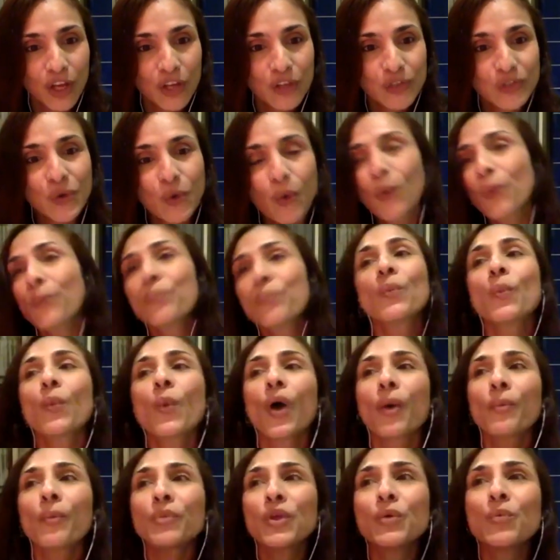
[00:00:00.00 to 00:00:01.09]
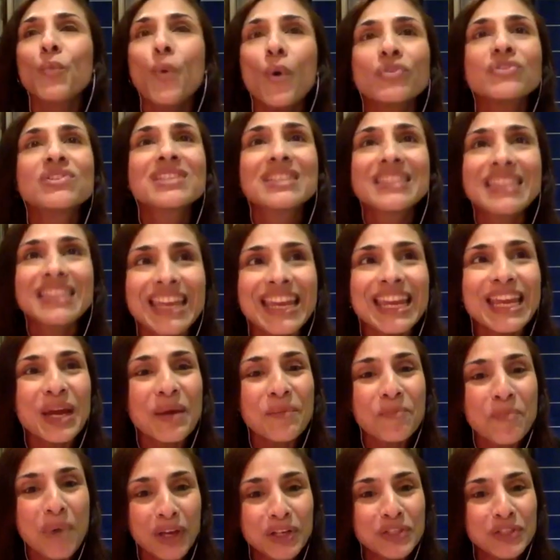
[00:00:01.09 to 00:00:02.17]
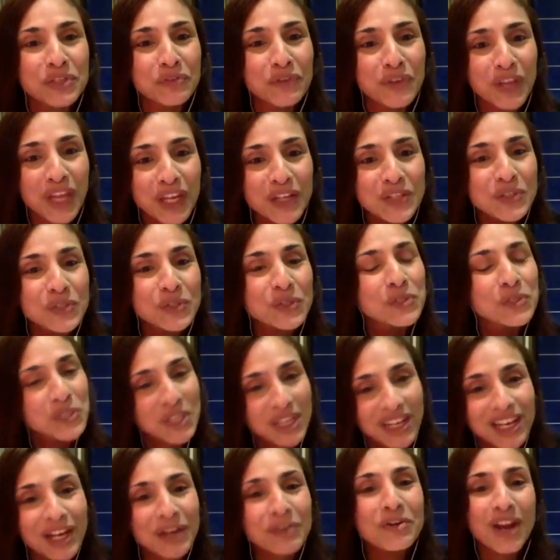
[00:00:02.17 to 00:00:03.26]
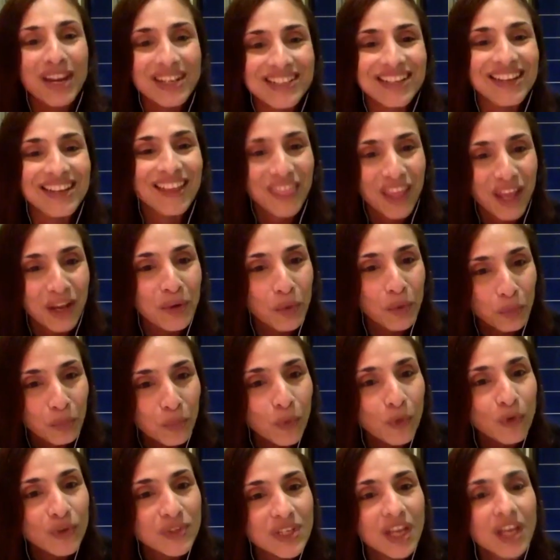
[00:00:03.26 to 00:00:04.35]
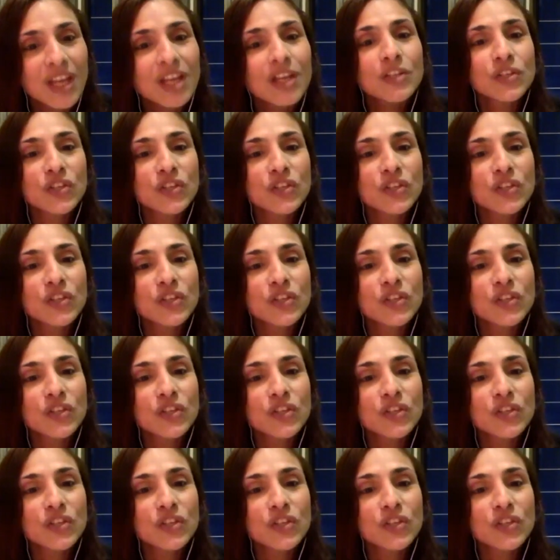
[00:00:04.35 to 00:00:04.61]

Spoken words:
So you won't see a bunch of kids just sitting and writing in their notebooks.